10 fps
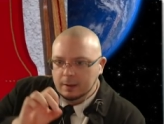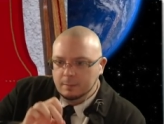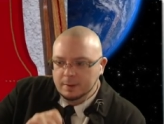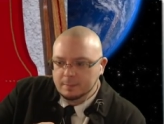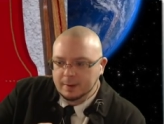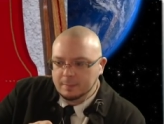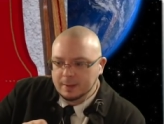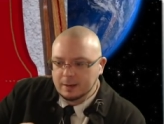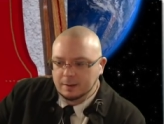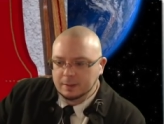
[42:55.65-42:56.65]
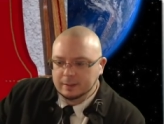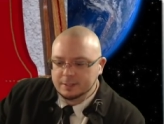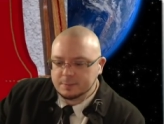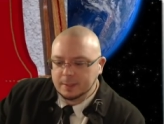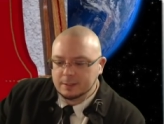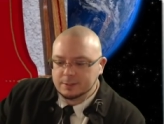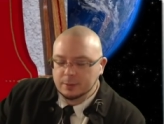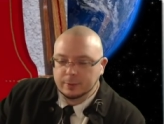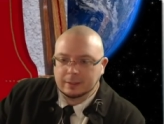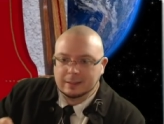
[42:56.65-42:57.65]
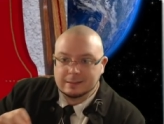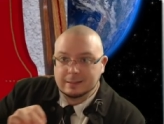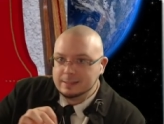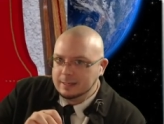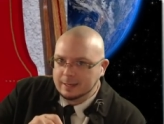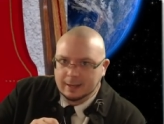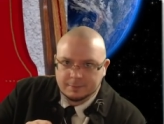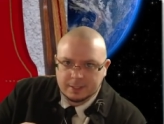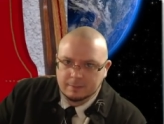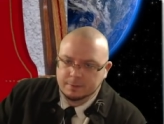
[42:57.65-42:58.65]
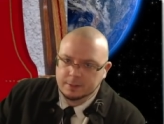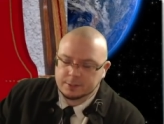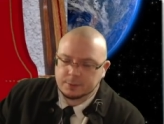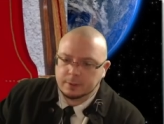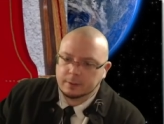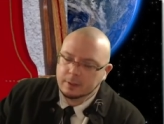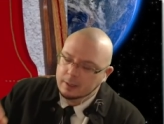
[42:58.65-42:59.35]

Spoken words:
bit by bit on the list because he realizes he's not going to have time for this one.